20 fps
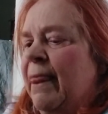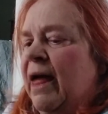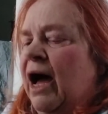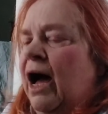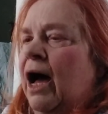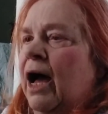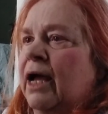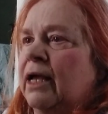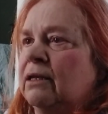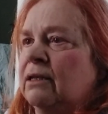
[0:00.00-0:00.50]

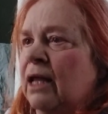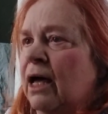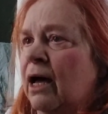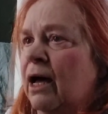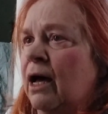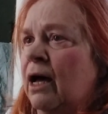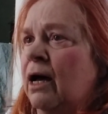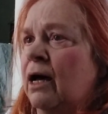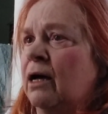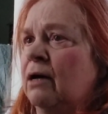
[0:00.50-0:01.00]
I
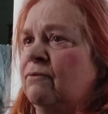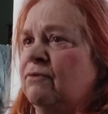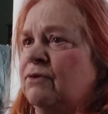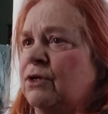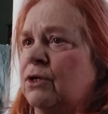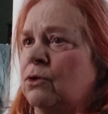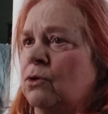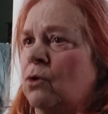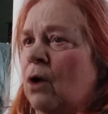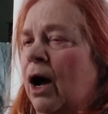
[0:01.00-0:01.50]
love
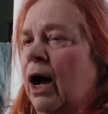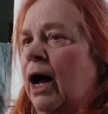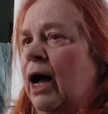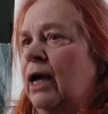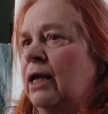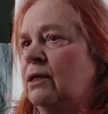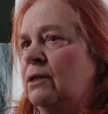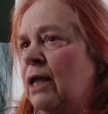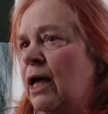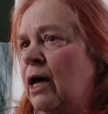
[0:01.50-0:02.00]

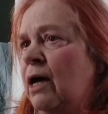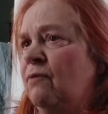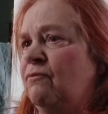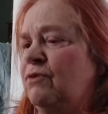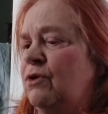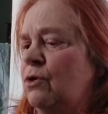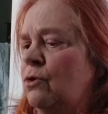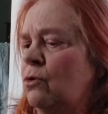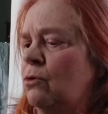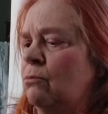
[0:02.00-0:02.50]

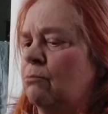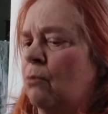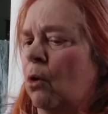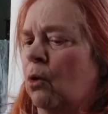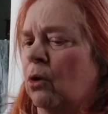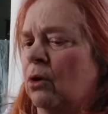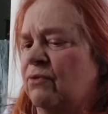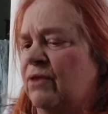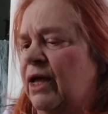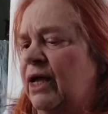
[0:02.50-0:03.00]
you
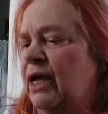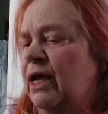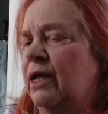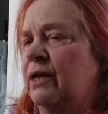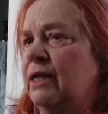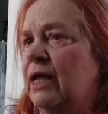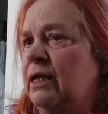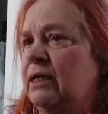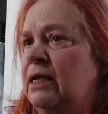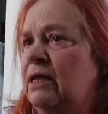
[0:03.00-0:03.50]
more
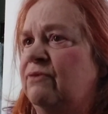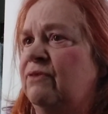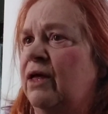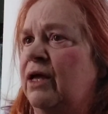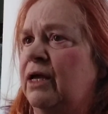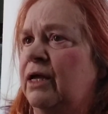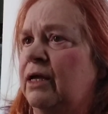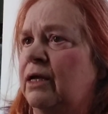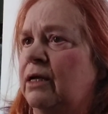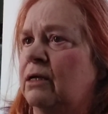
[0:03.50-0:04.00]
than
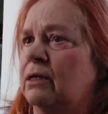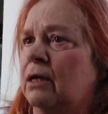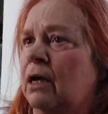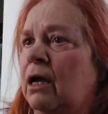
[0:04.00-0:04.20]
anything.